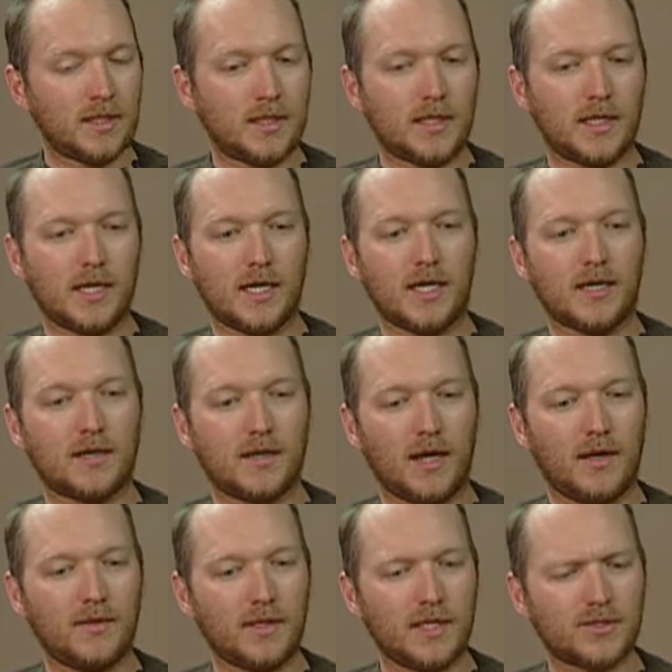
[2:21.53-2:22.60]

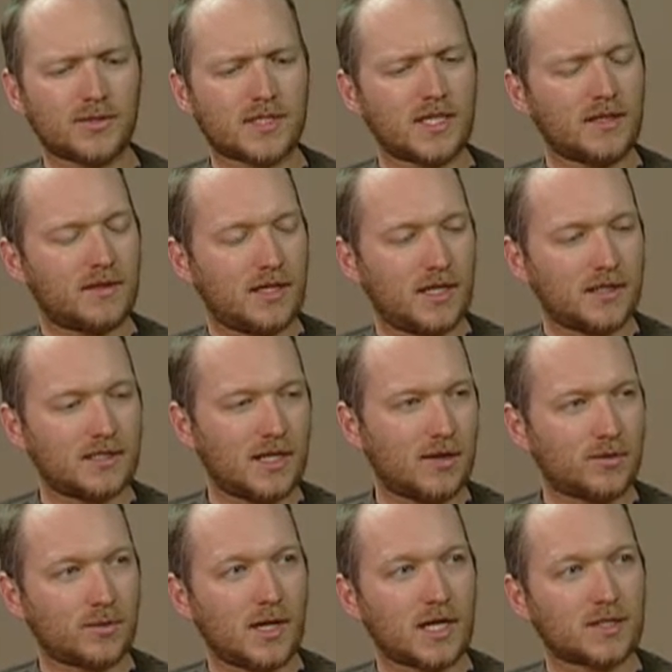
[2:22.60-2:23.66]
And the interesting thing,
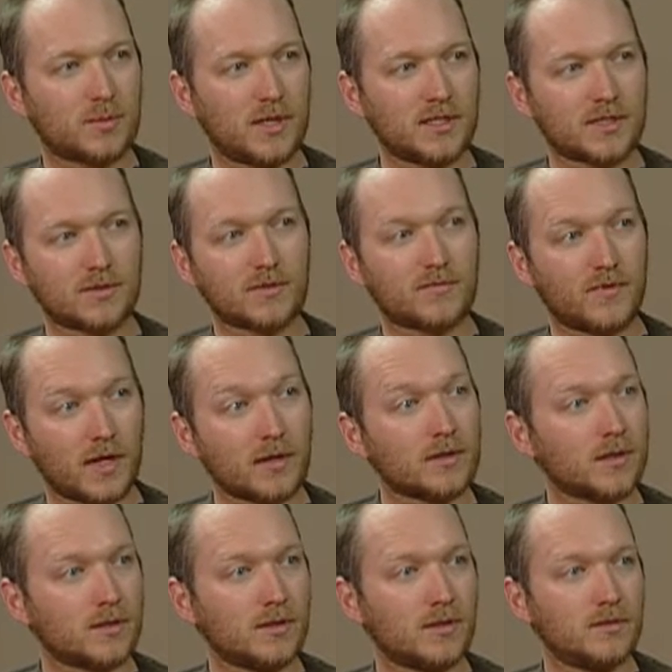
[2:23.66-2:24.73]
south Rock Springs, there are very
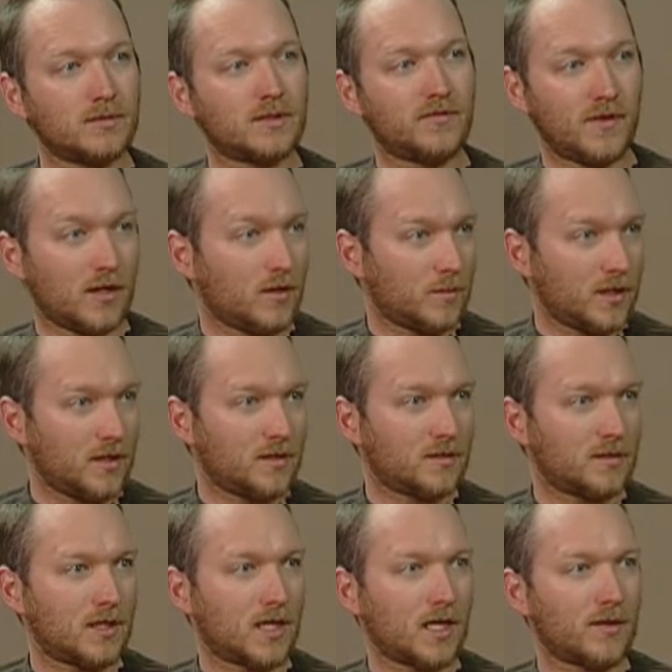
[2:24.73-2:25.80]
little development.
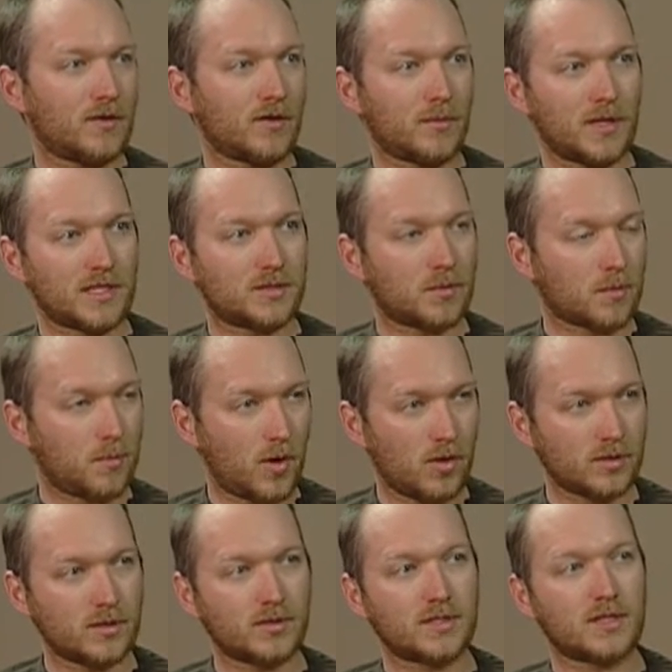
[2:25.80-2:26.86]
There have been some
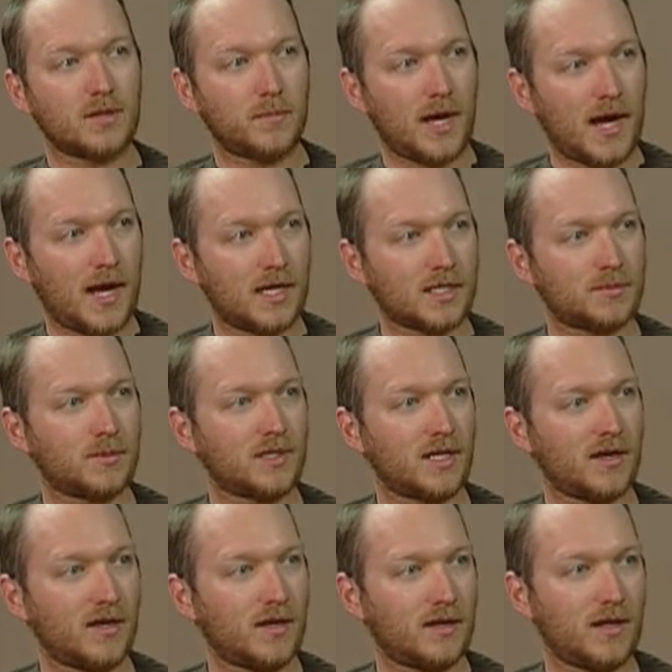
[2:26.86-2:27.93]
proposals in the past, but
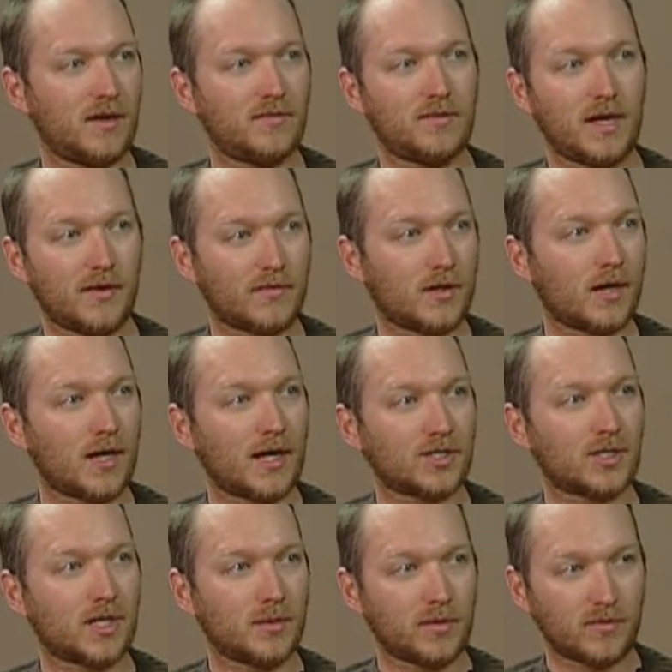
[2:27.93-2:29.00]
they have never
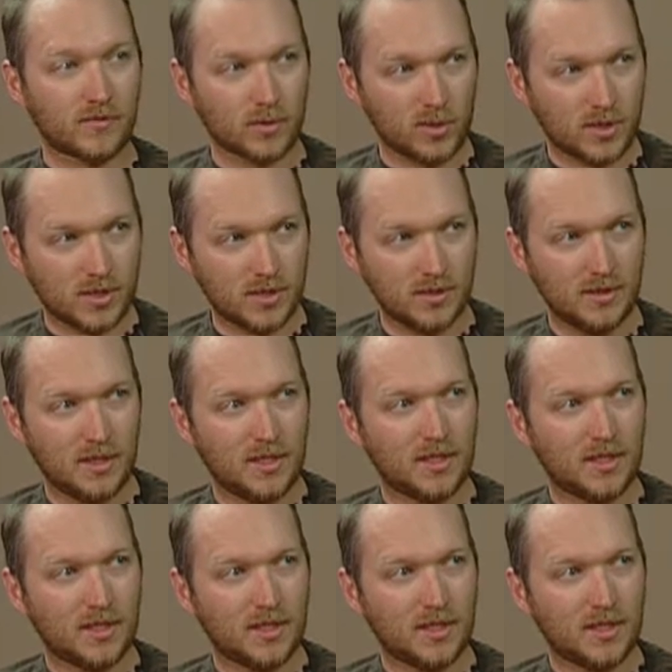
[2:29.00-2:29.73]
actually come to fruition.